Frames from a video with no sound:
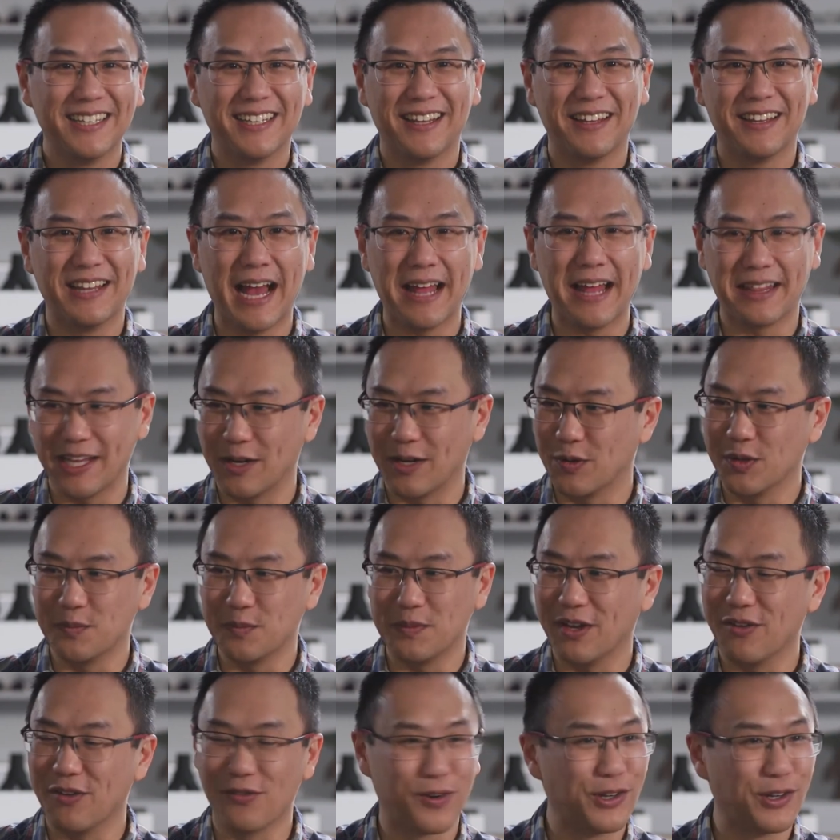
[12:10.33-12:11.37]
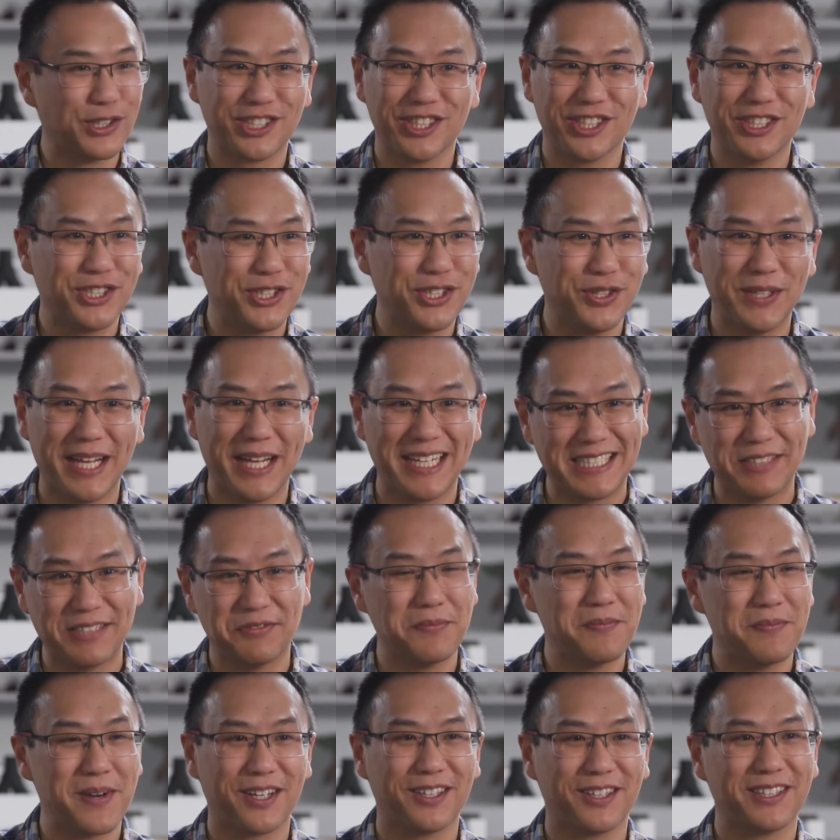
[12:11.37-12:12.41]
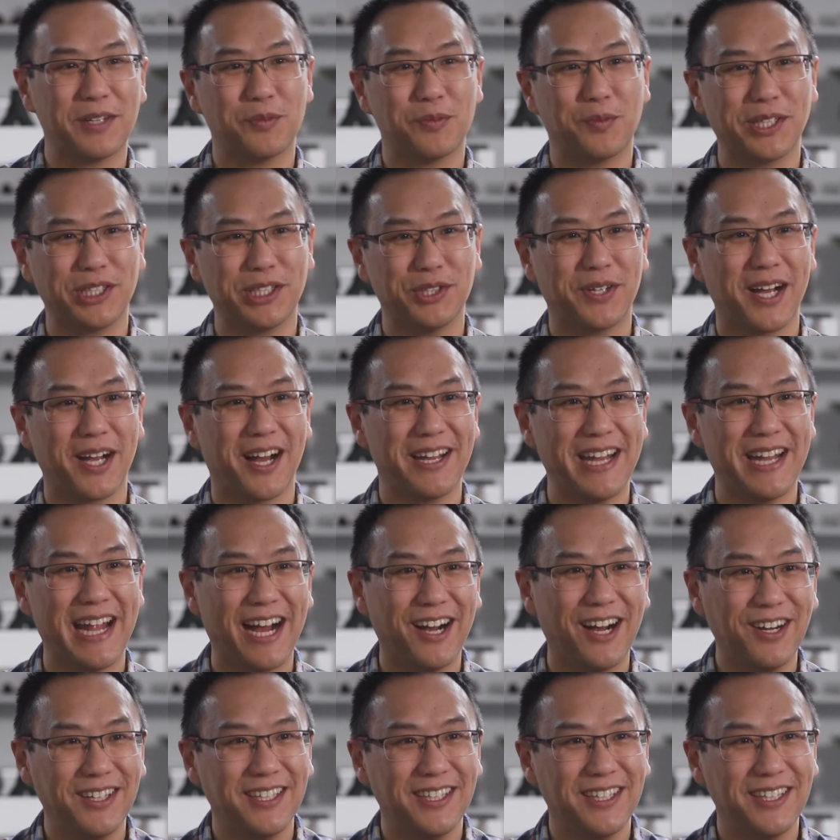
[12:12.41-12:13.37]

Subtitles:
that there would be a version 2 that's even better than what you got now?